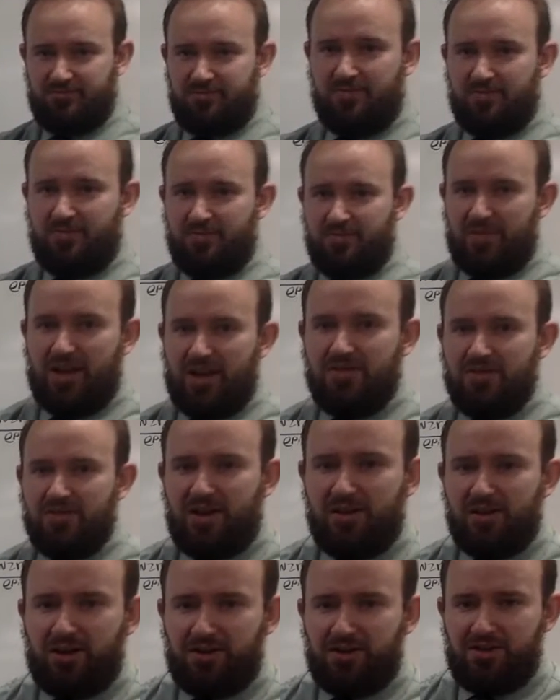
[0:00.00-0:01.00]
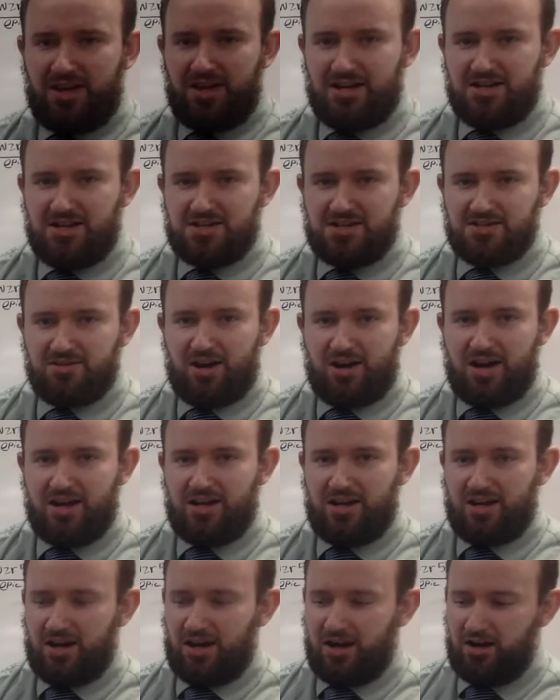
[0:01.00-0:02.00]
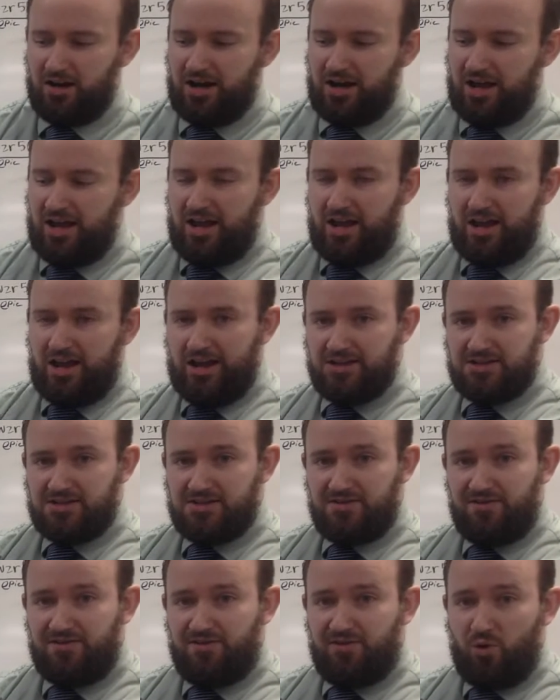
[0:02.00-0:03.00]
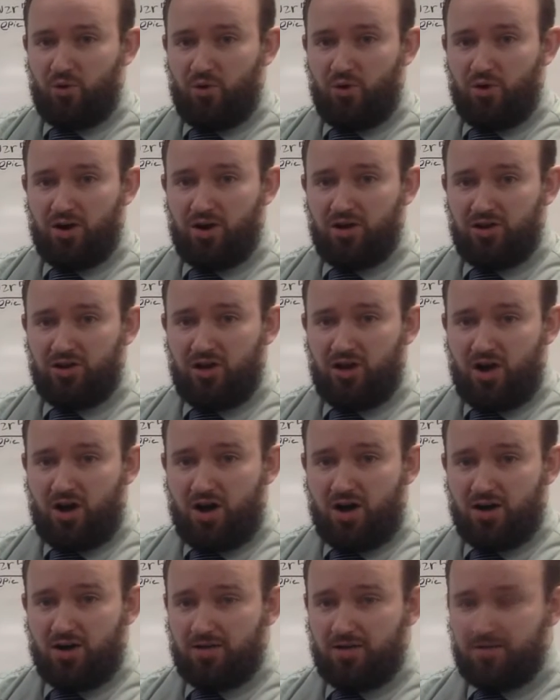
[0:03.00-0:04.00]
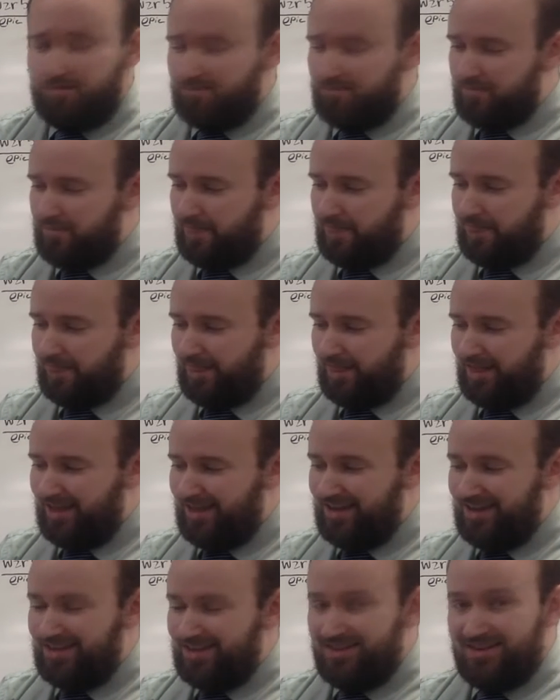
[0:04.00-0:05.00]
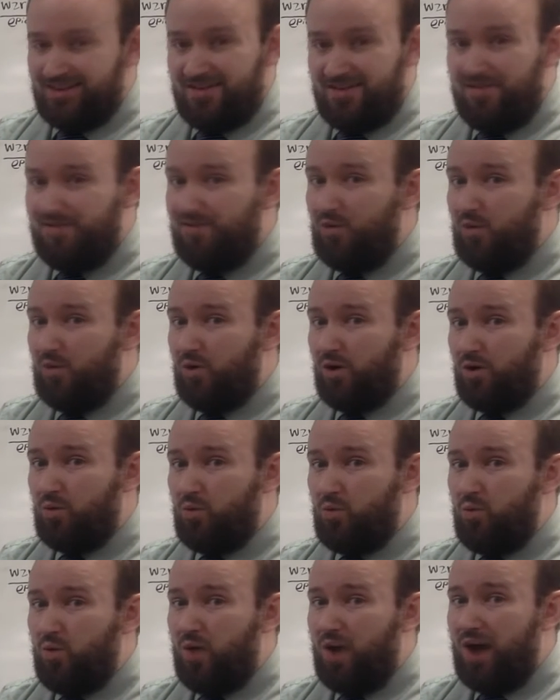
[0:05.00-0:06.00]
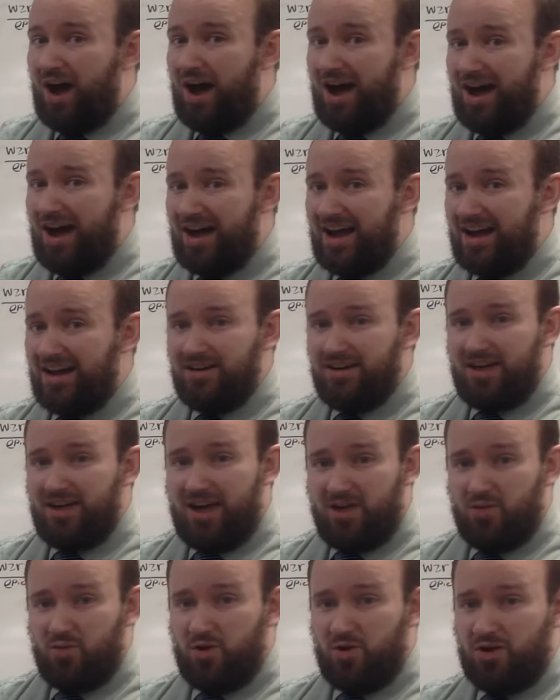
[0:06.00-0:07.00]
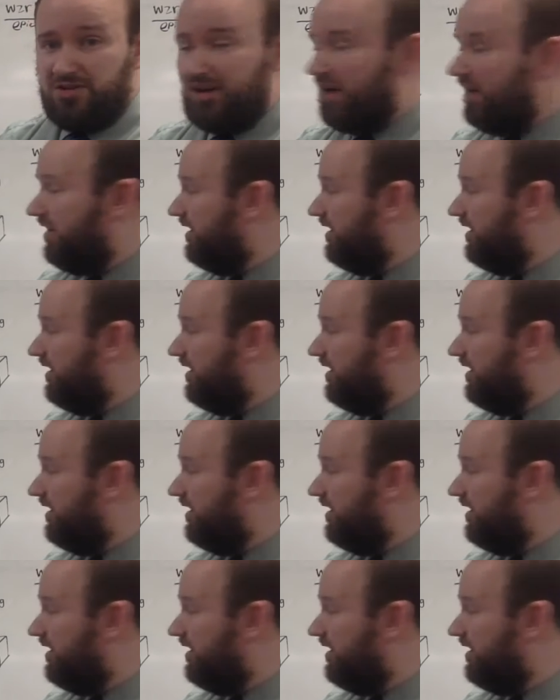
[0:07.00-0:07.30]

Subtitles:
if I look at this right here, it's 4 long, 4 wide, and 1 tall